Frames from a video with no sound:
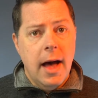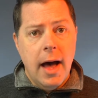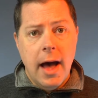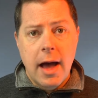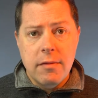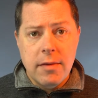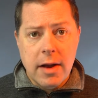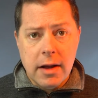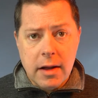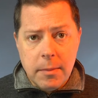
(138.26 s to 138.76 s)

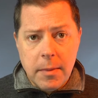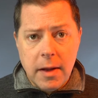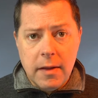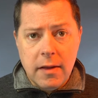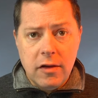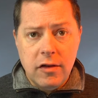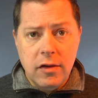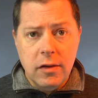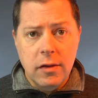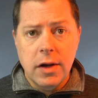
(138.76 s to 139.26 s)
I recommend
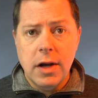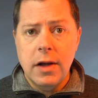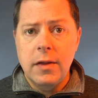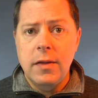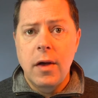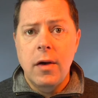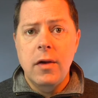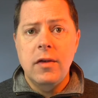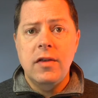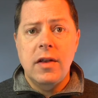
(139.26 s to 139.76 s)
that you look at
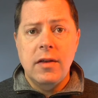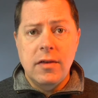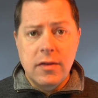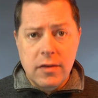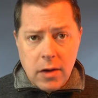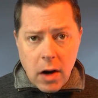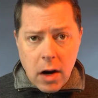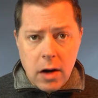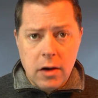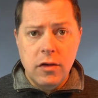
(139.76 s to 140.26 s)
those and
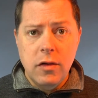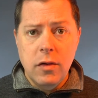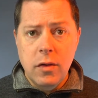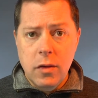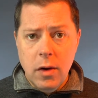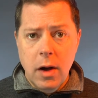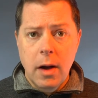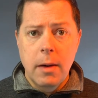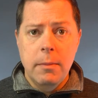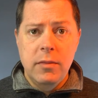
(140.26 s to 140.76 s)
start
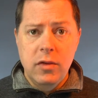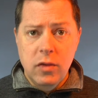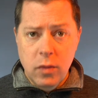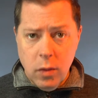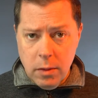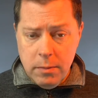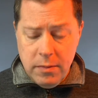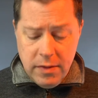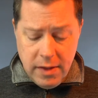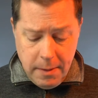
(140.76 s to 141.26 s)
to
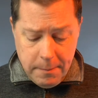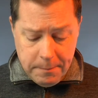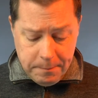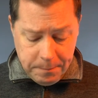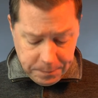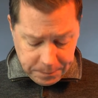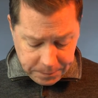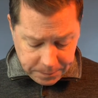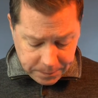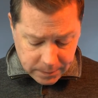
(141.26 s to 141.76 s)
absorb them.
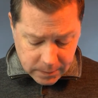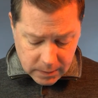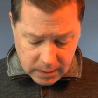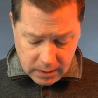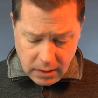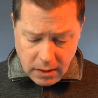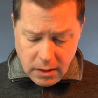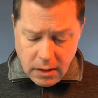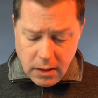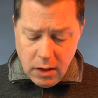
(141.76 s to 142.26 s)

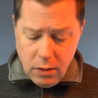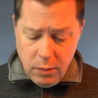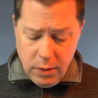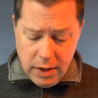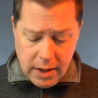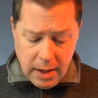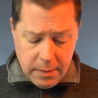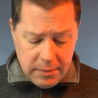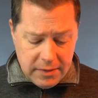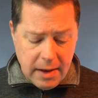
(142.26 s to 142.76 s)
When
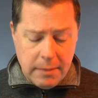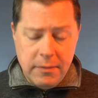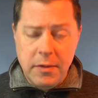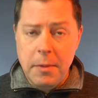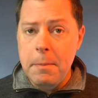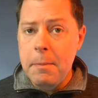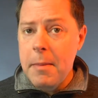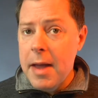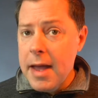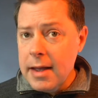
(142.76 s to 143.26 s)
it comes time to
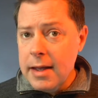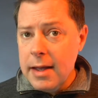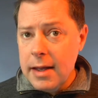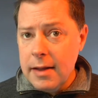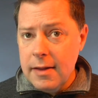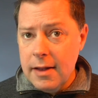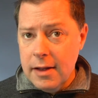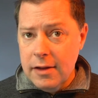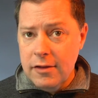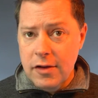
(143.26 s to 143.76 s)

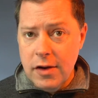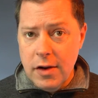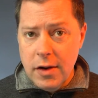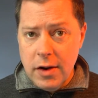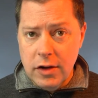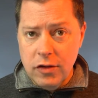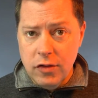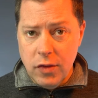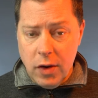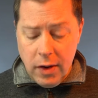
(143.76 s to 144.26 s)
making the
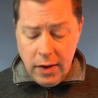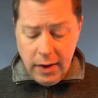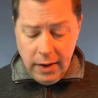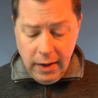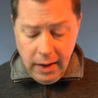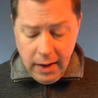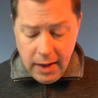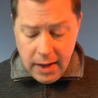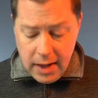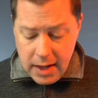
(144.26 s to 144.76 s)
engineering
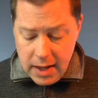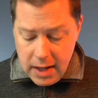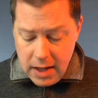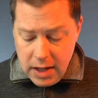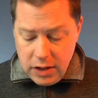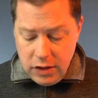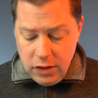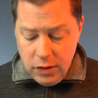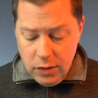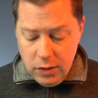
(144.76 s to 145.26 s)
drawing,
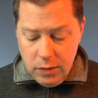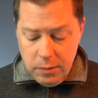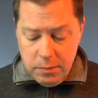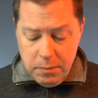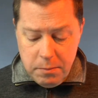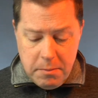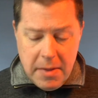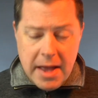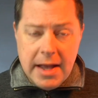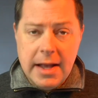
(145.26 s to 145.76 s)

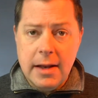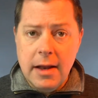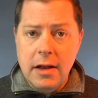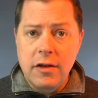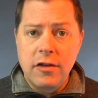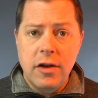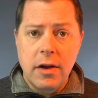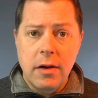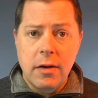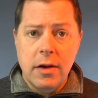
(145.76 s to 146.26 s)
you'll make an
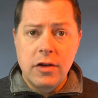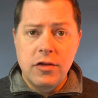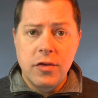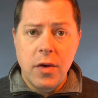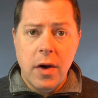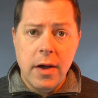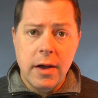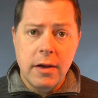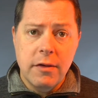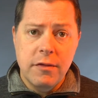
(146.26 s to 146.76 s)
engineering
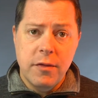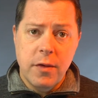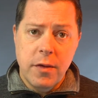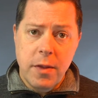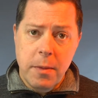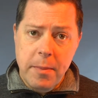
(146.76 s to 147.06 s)
drawing for the